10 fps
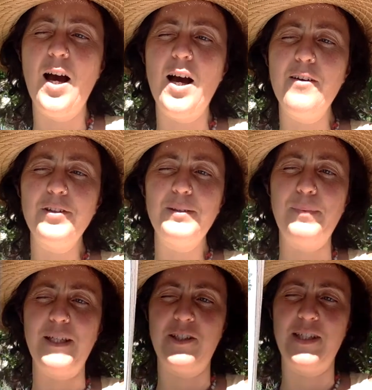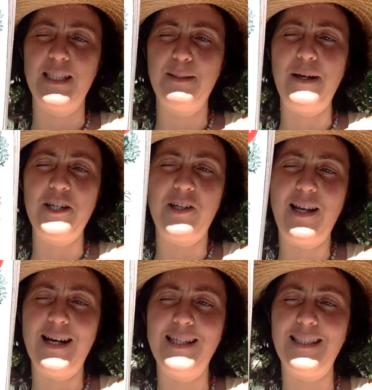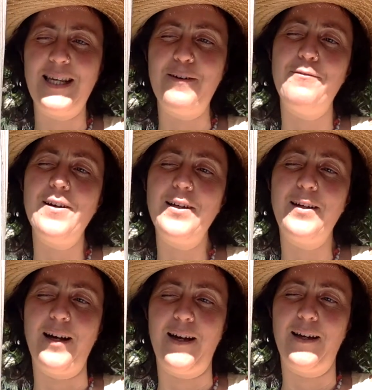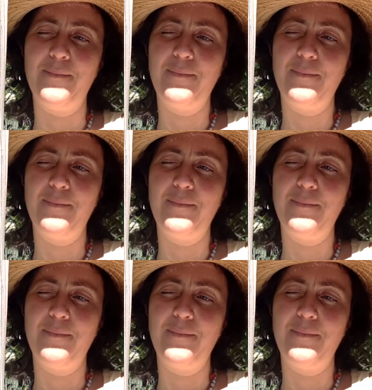Other species specialise in fungi.